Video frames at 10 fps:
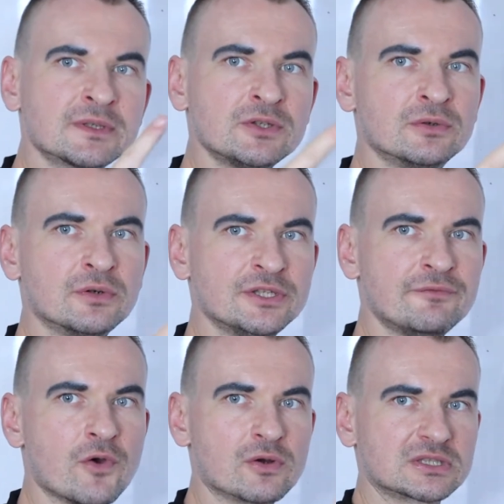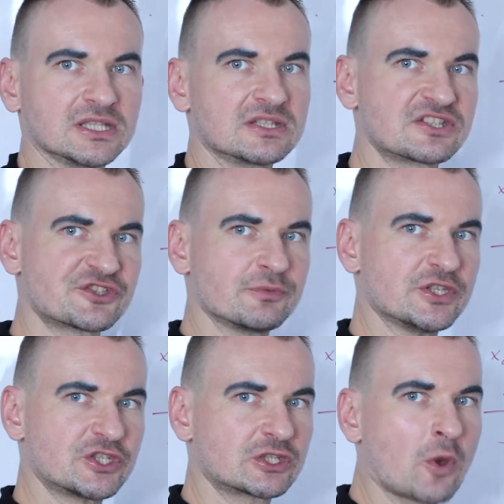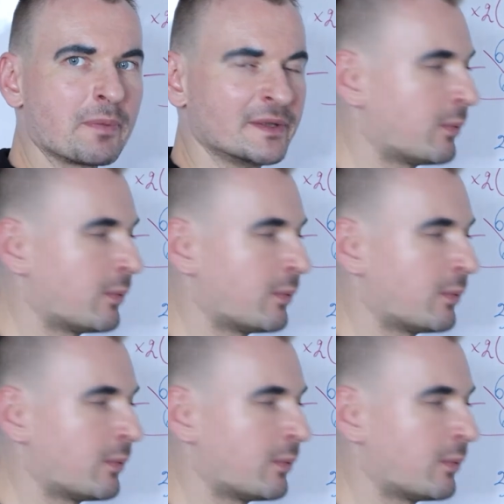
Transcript: you inverted switch top and